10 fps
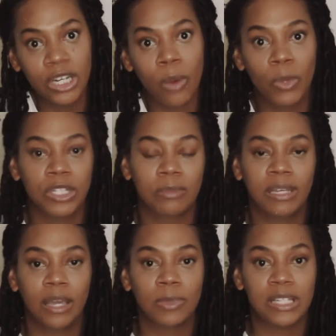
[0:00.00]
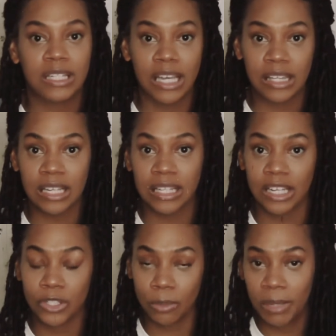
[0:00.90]
and I want to be able to take that to
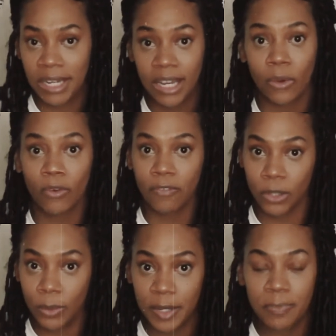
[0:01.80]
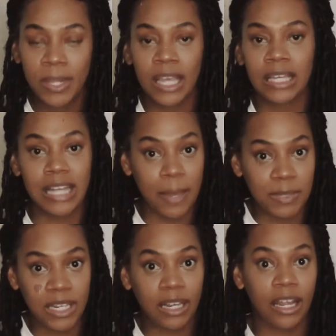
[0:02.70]
intermediate or fluent because I am
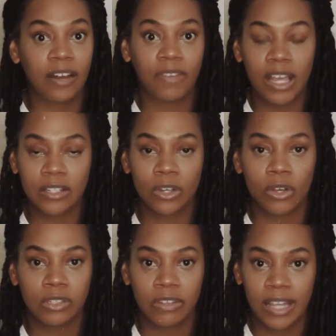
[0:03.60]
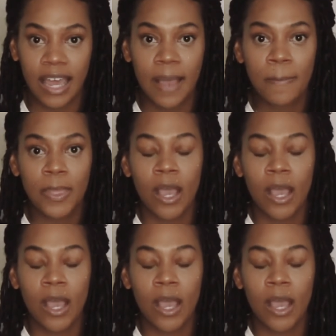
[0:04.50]
seeing a lot of casting calls for that.